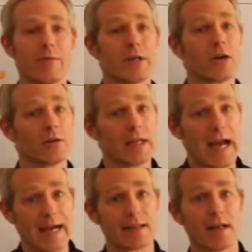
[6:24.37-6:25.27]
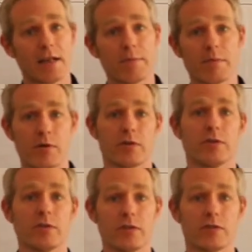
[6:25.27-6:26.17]
we're going to act like a
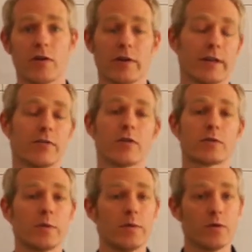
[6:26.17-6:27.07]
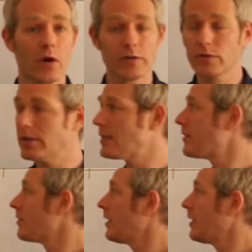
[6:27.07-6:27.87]
proportional controller. And of course, we would not do this in real